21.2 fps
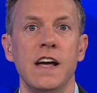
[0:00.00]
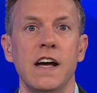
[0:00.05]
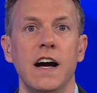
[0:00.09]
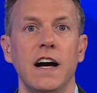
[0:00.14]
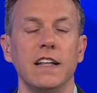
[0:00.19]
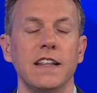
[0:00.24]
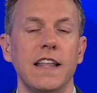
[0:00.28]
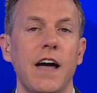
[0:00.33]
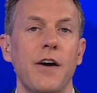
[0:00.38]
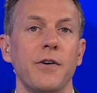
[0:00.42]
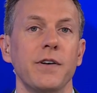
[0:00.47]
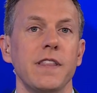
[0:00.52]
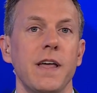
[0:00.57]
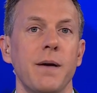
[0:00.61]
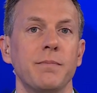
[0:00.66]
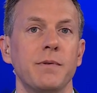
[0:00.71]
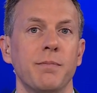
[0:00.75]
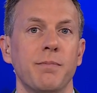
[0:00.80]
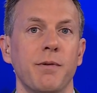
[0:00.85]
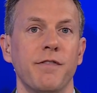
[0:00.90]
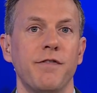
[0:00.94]
allowing them
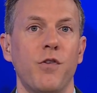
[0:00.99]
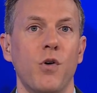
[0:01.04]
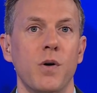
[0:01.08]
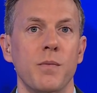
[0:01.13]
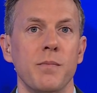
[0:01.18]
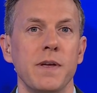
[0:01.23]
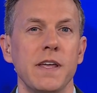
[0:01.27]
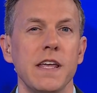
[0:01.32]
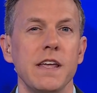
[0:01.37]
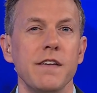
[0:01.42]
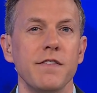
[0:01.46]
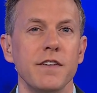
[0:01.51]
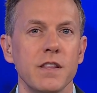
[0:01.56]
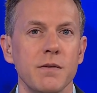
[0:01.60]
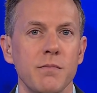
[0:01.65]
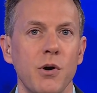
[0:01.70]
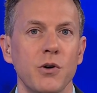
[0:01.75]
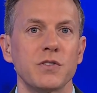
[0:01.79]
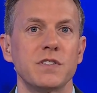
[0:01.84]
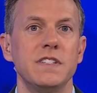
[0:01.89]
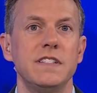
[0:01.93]
to perform even the
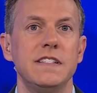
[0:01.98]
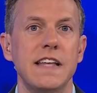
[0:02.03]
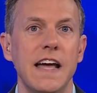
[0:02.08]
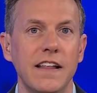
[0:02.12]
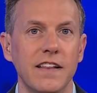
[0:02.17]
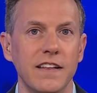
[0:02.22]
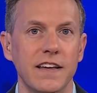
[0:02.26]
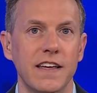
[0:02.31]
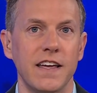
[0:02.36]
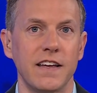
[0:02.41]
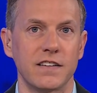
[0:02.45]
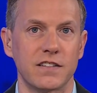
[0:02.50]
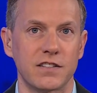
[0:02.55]
most delicate